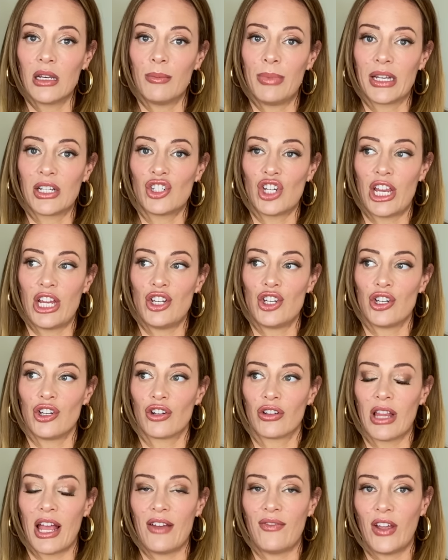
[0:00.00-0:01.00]
a big change in
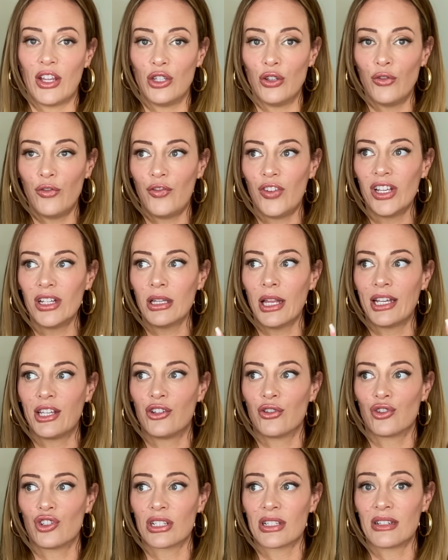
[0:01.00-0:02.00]
your life and you feel like
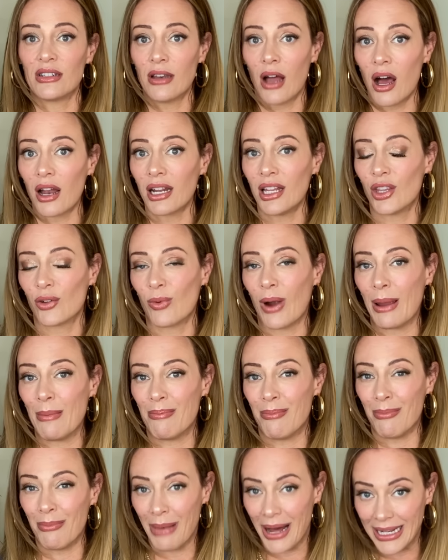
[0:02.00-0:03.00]
you're just not in the right
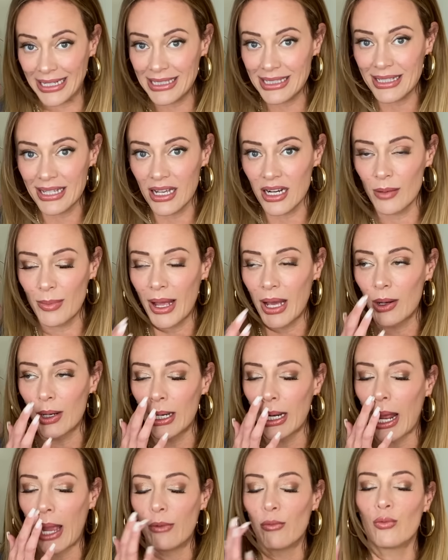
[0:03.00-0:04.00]
mindset about
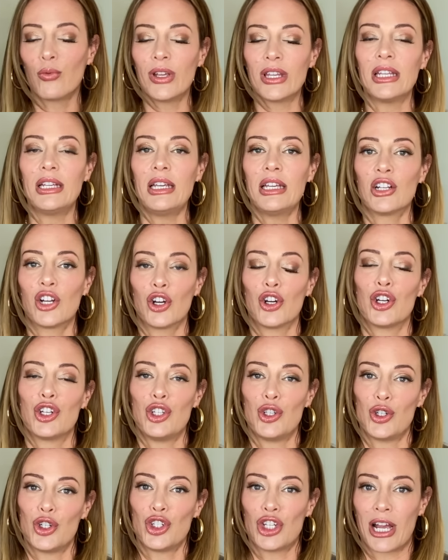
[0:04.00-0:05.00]
it, I really encourage
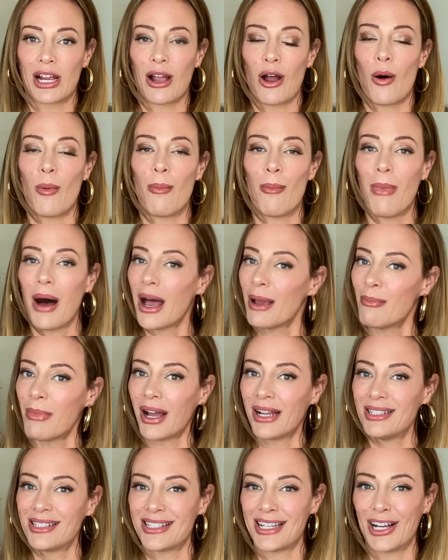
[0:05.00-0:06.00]
you to check out my
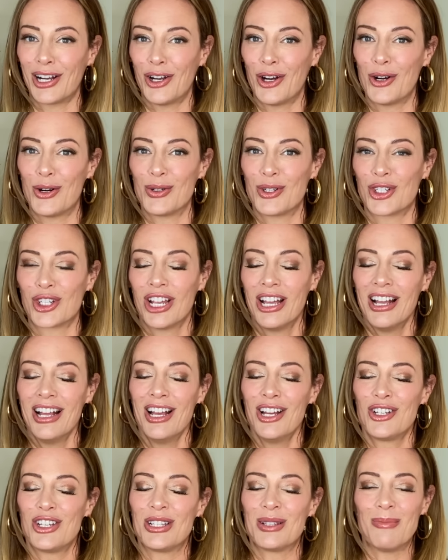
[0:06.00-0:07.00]
mindset coach.
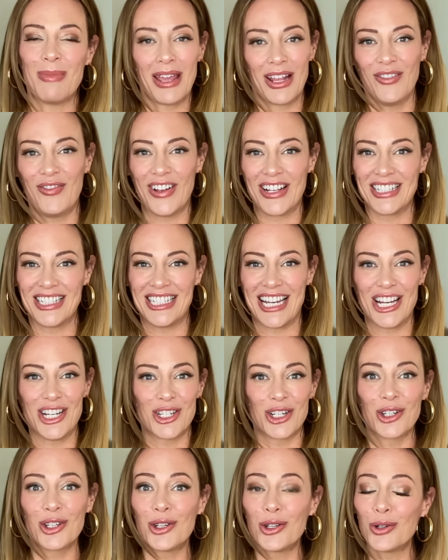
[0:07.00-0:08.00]
She's a
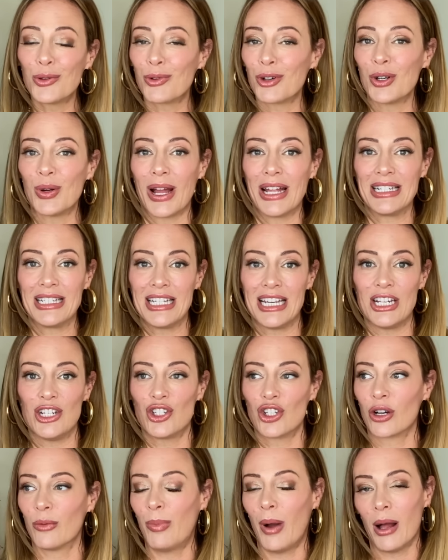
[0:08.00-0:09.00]
manifestation guru and
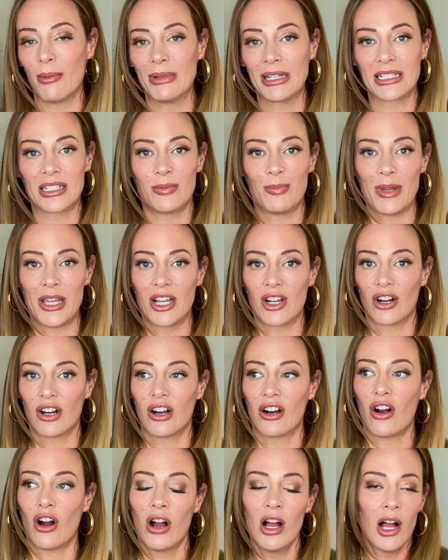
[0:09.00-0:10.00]
teacher, public
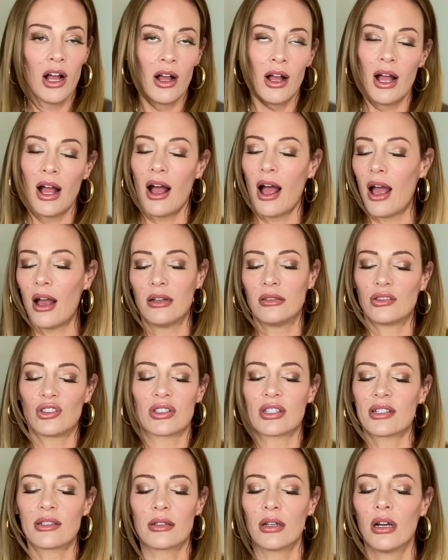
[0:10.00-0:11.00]
speaker
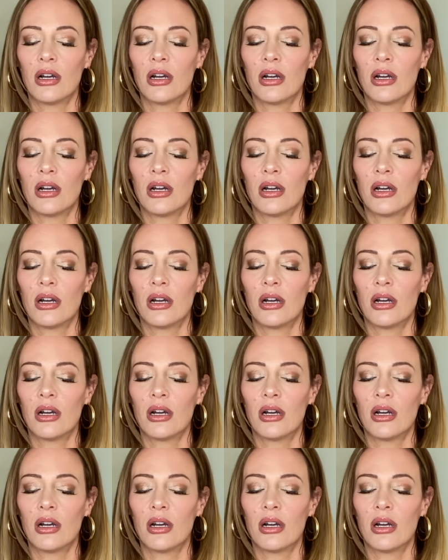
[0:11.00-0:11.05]
just